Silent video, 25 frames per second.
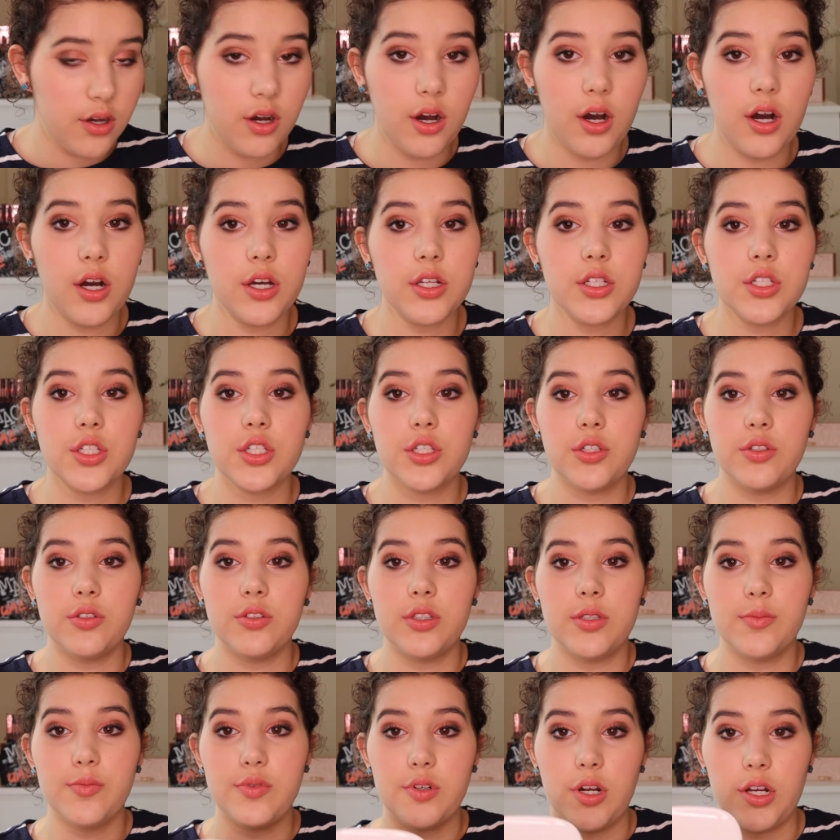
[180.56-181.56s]
on
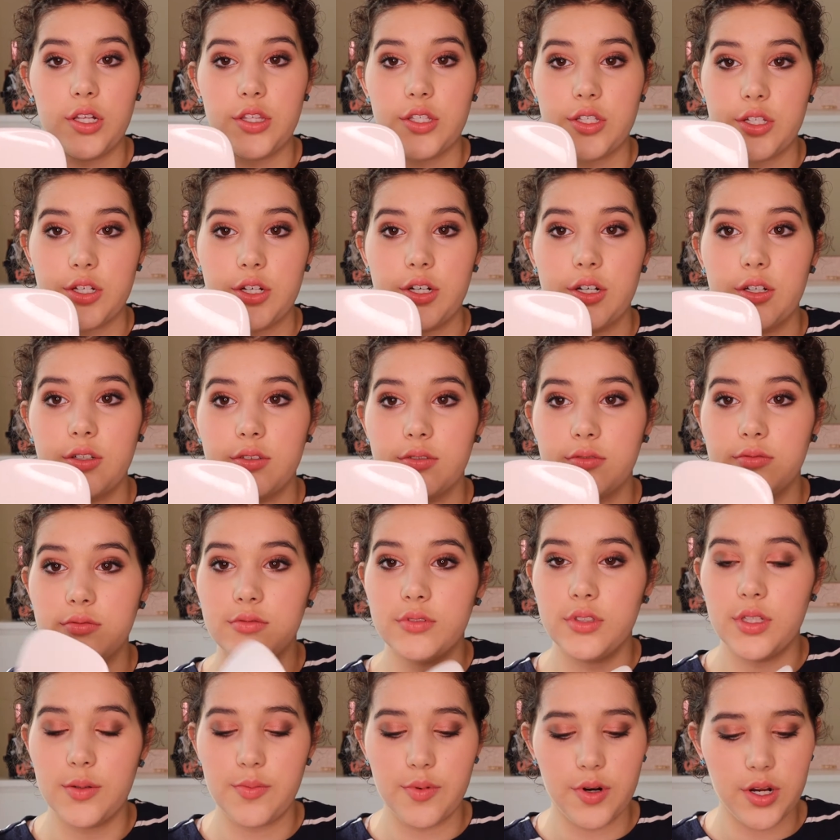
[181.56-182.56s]
to the bronzer.
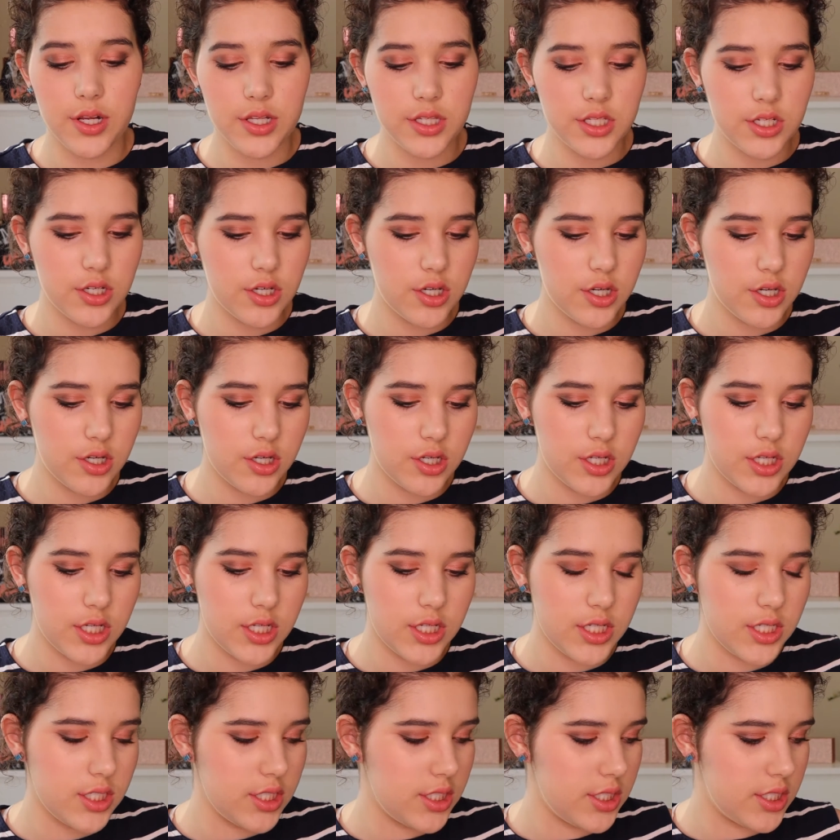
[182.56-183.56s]
The bronzer
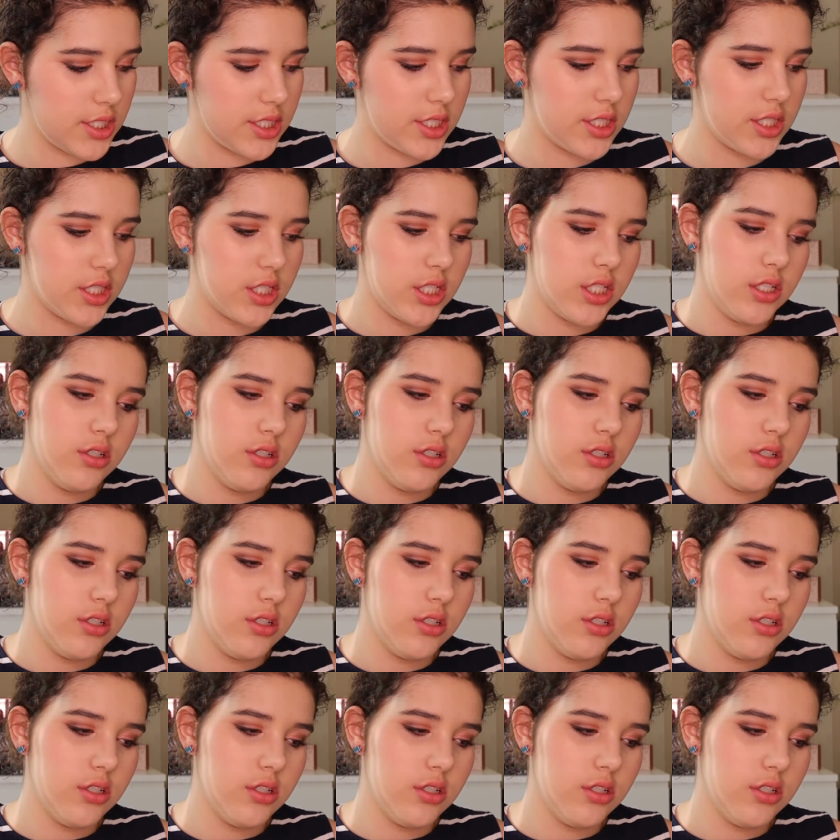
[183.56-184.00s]
is,